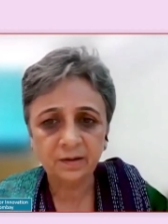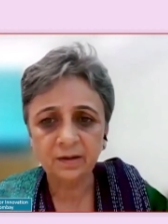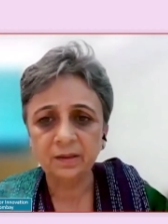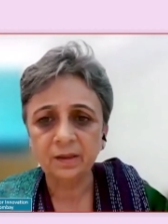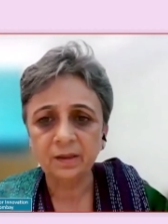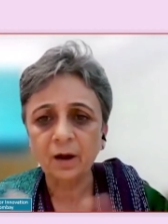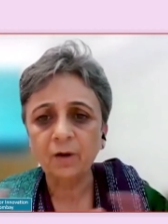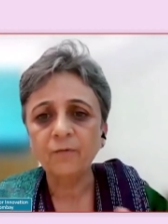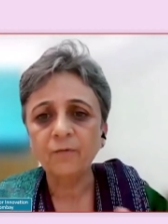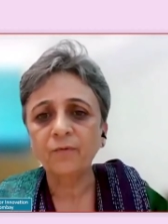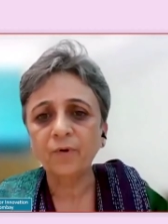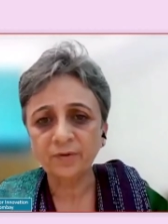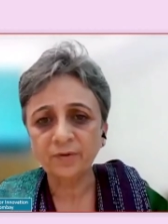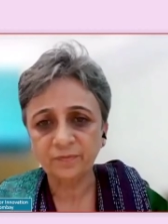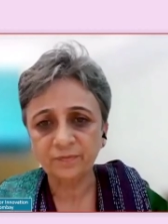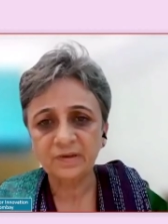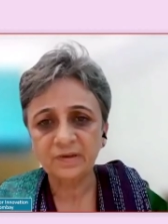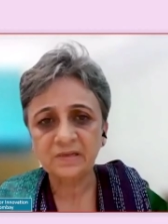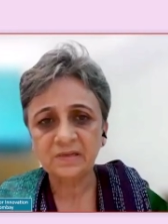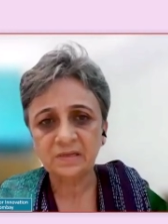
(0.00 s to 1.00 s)
and now
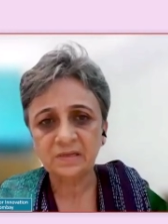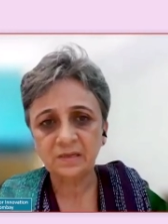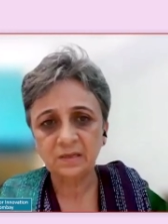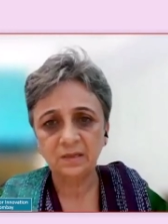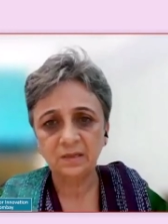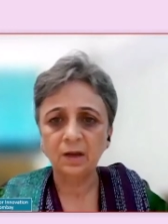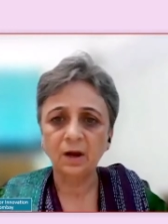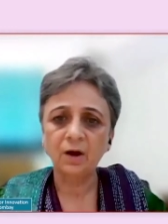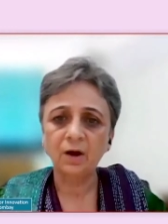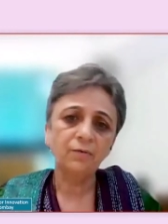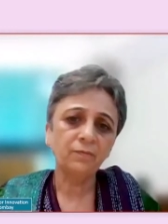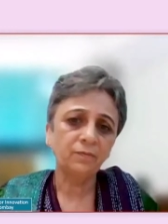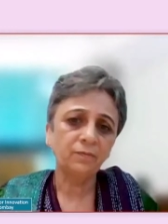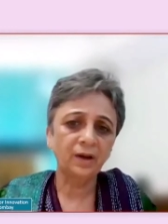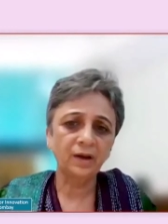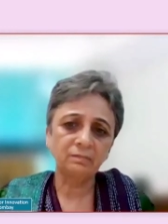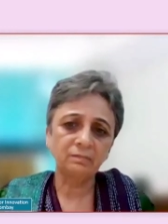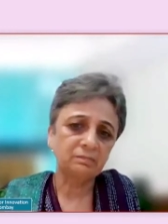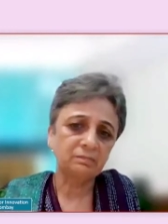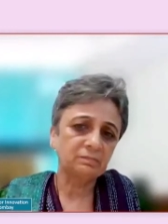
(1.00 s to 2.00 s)
what we see now
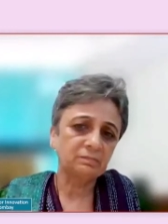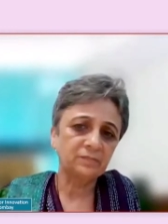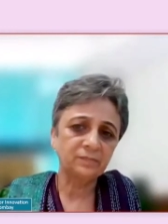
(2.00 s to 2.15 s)
and